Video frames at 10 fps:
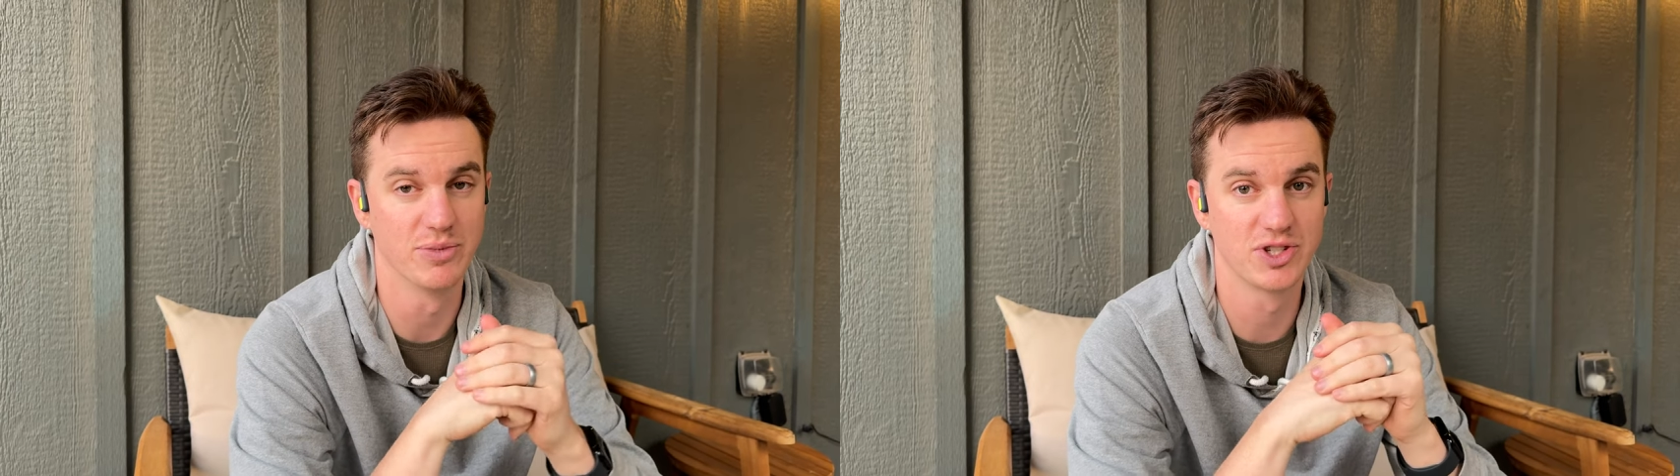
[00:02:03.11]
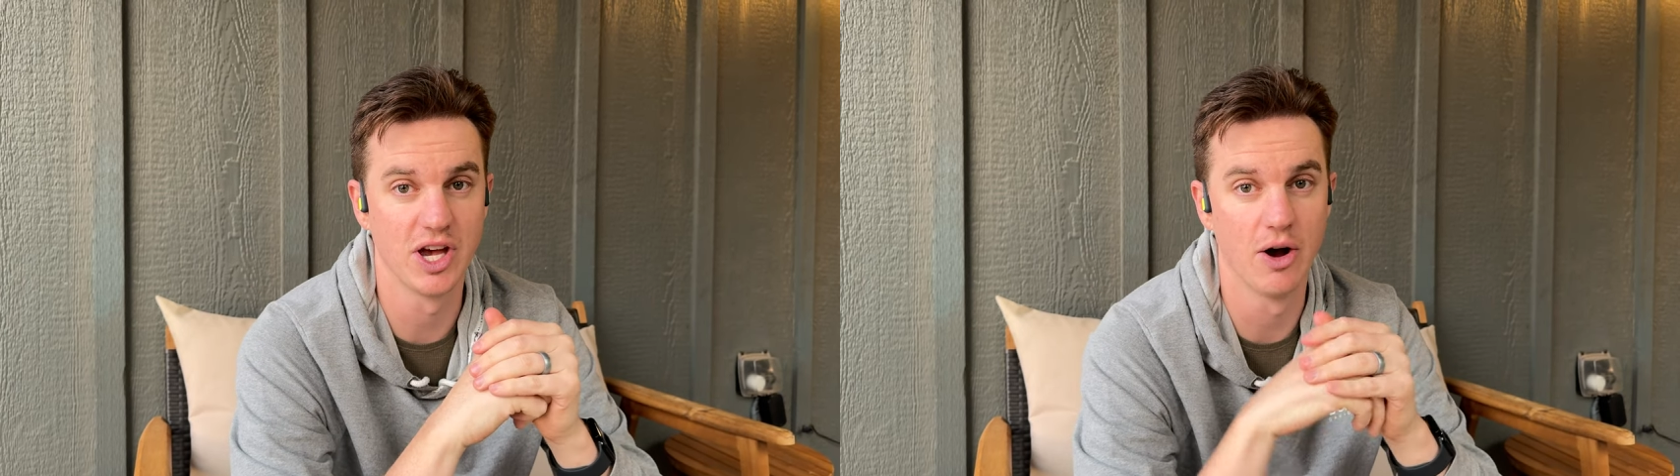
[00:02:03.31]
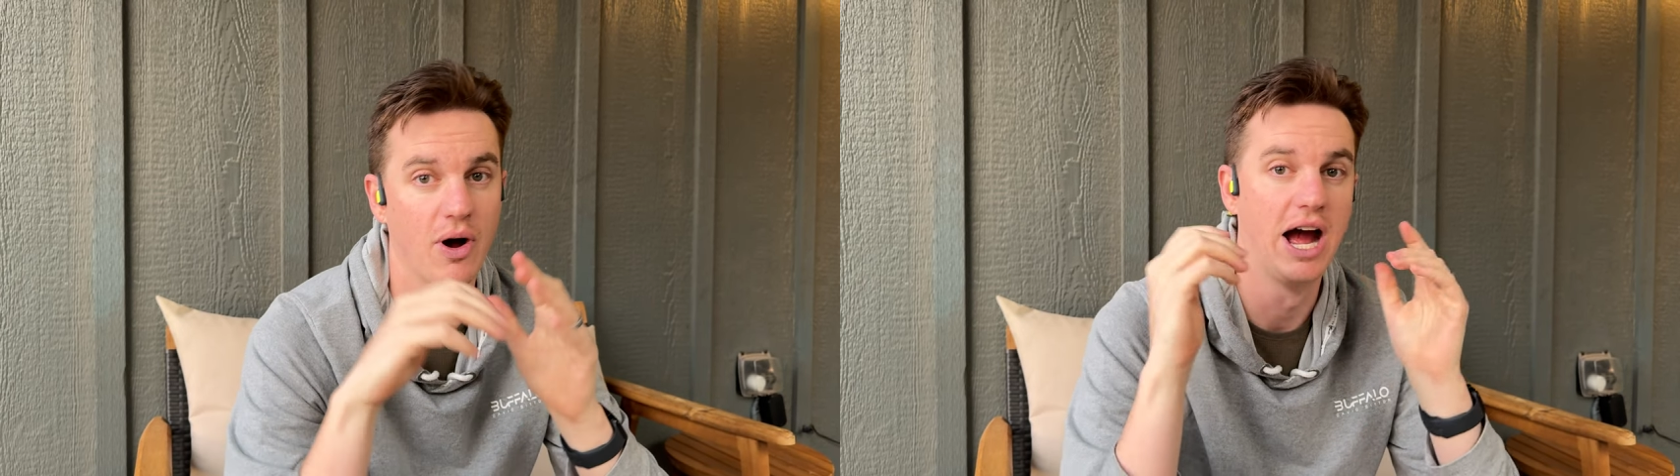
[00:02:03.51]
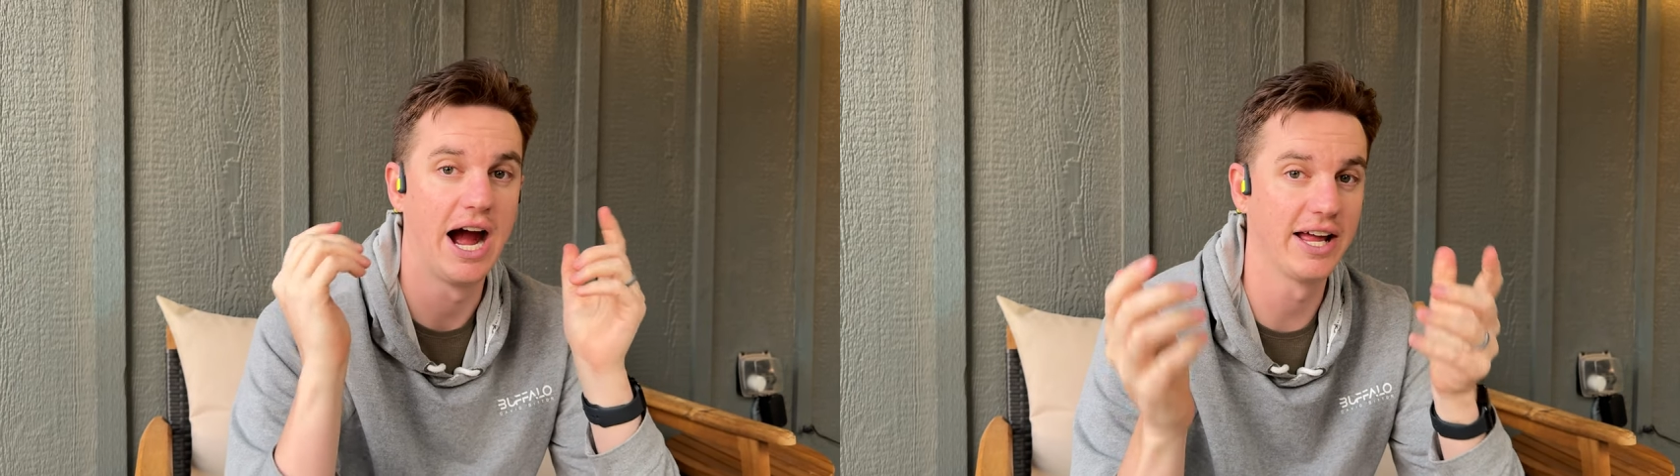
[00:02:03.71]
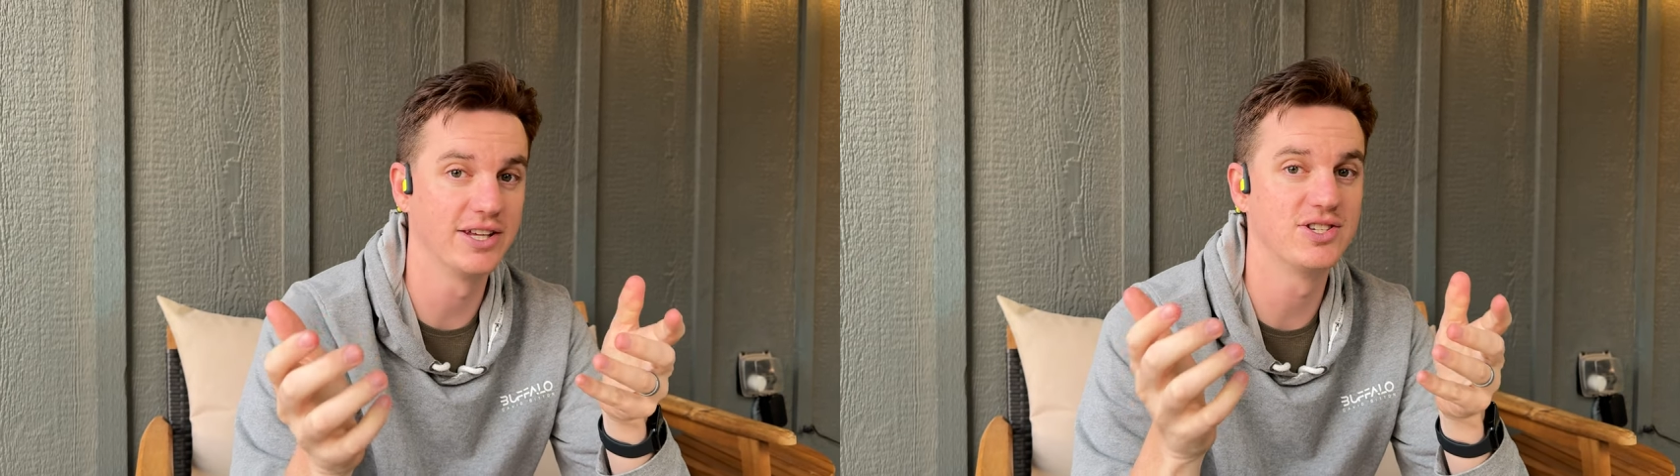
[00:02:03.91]
So
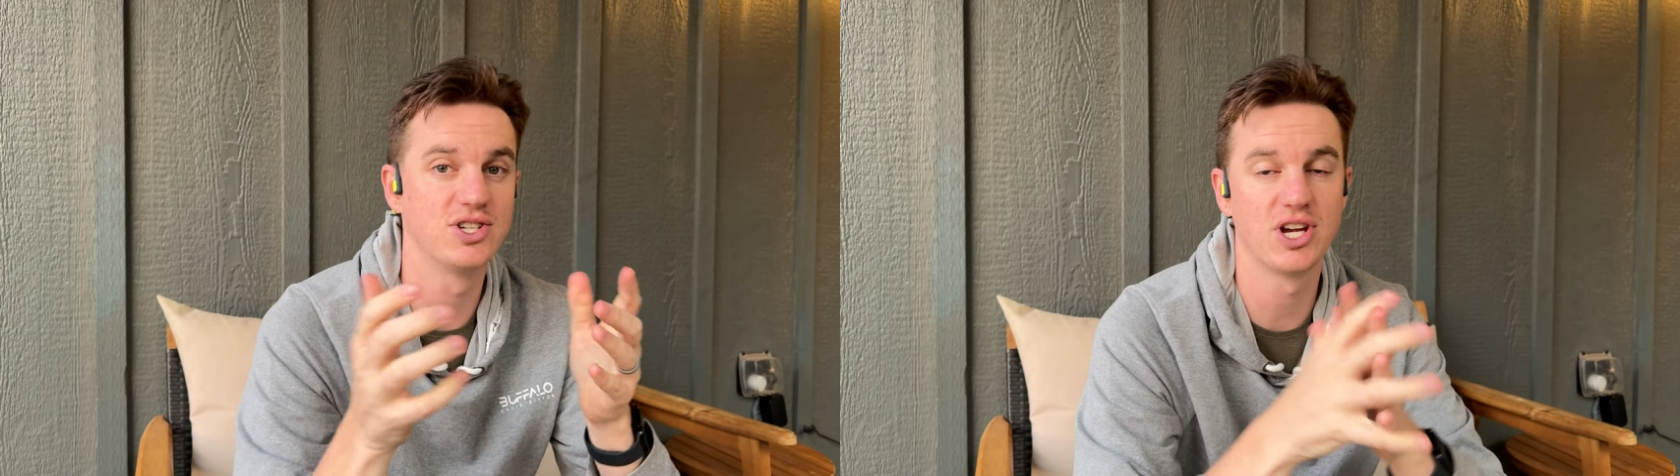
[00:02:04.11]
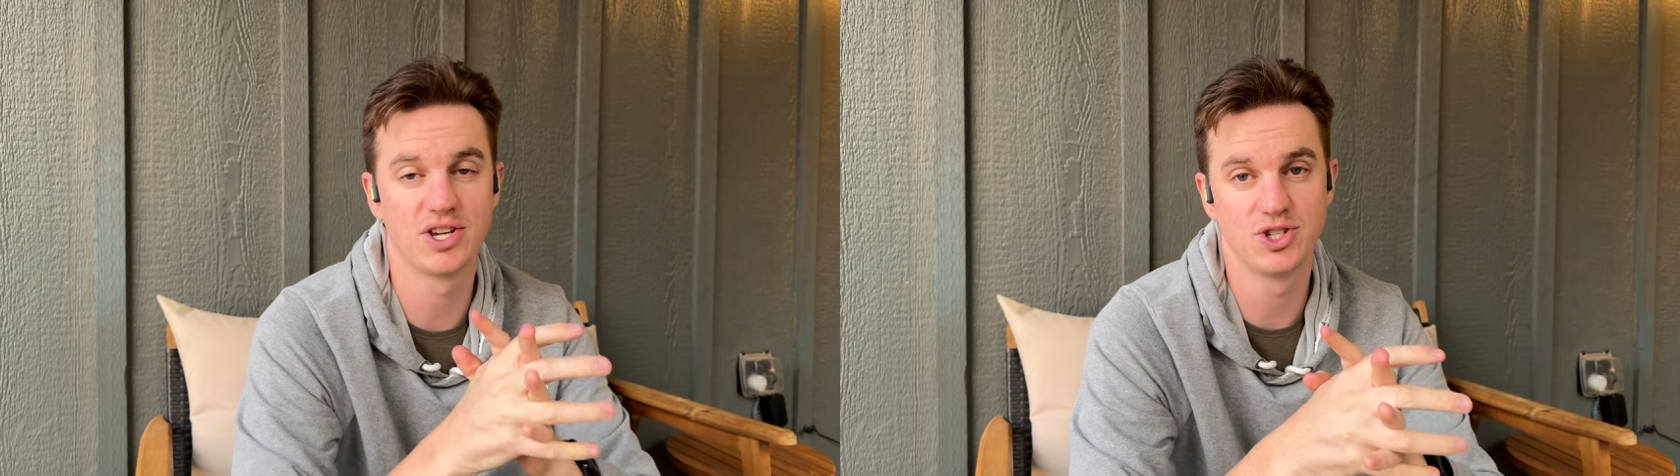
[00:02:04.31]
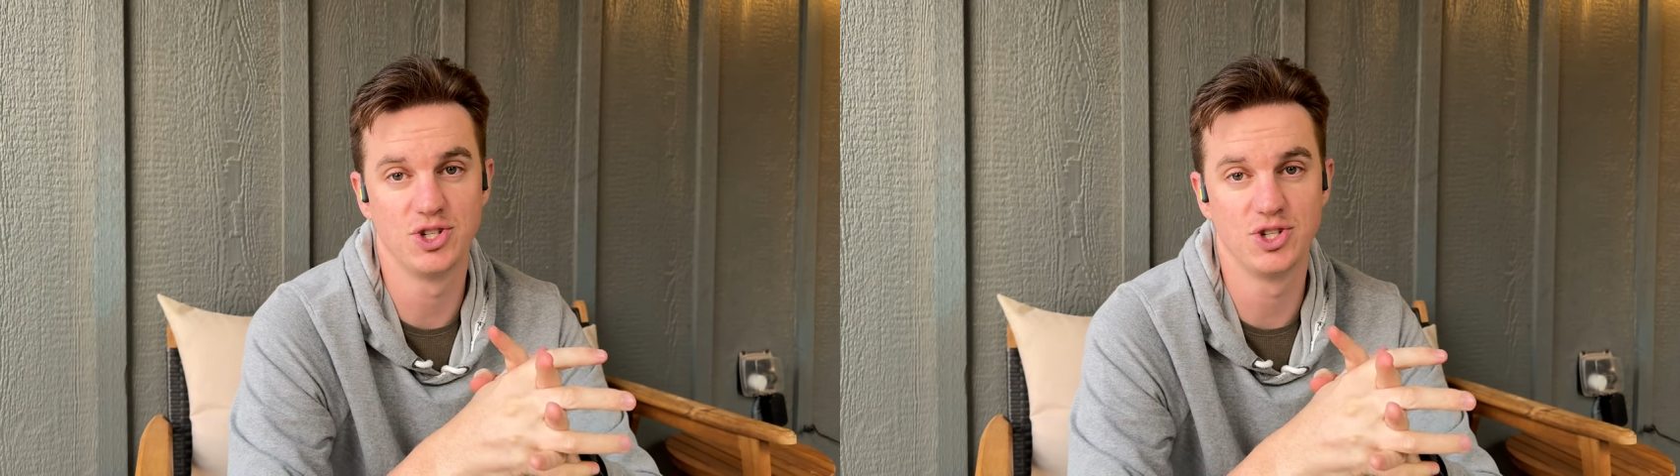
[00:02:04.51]
highly suggest you